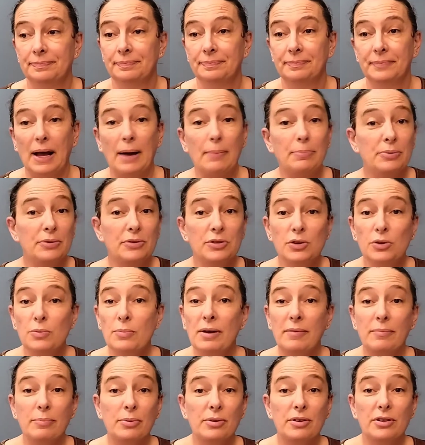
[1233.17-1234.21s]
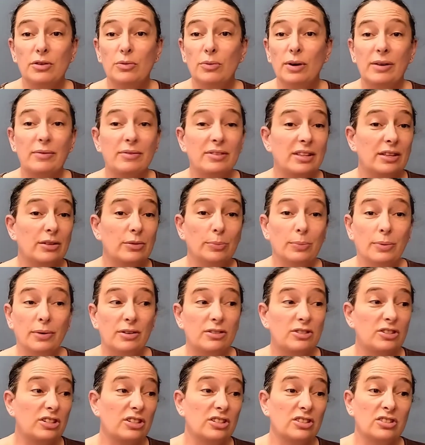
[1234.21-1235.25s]
I presume I put it away with other
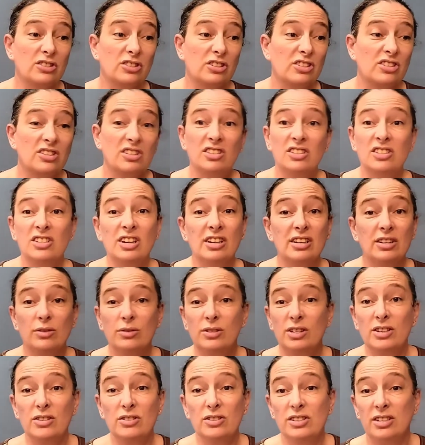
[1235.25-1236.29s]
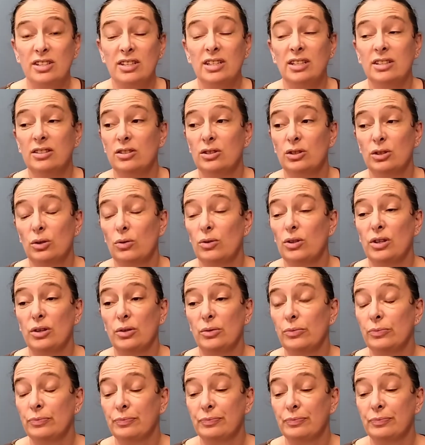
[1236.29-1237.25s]
projects because it's not out here sitting to show you.